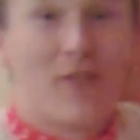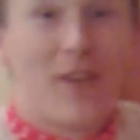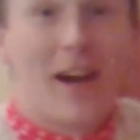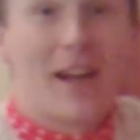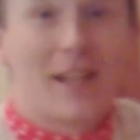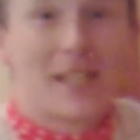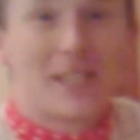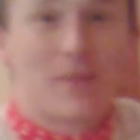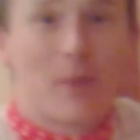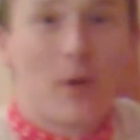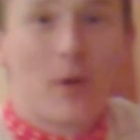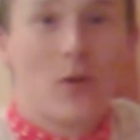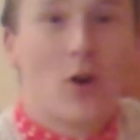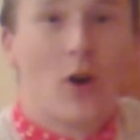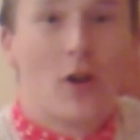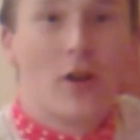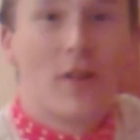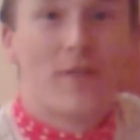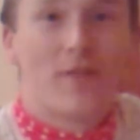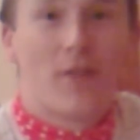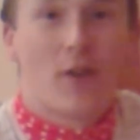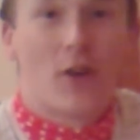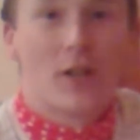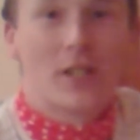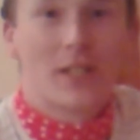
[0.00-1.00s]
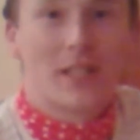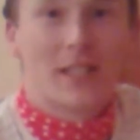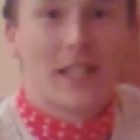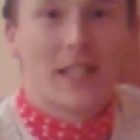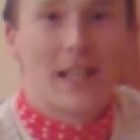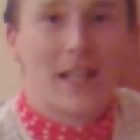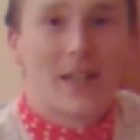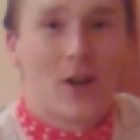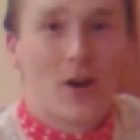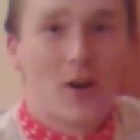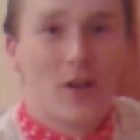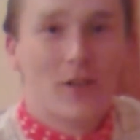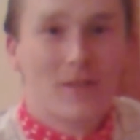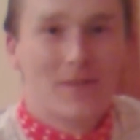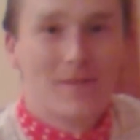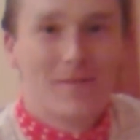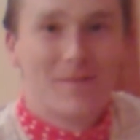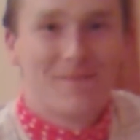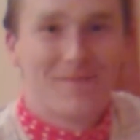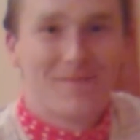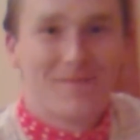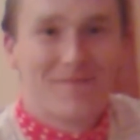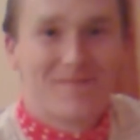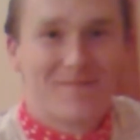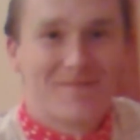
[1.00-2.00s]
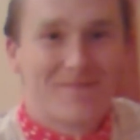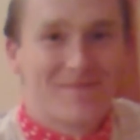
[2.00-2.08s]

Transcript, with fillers: you have any facts about Nottingham Forest today, Colin?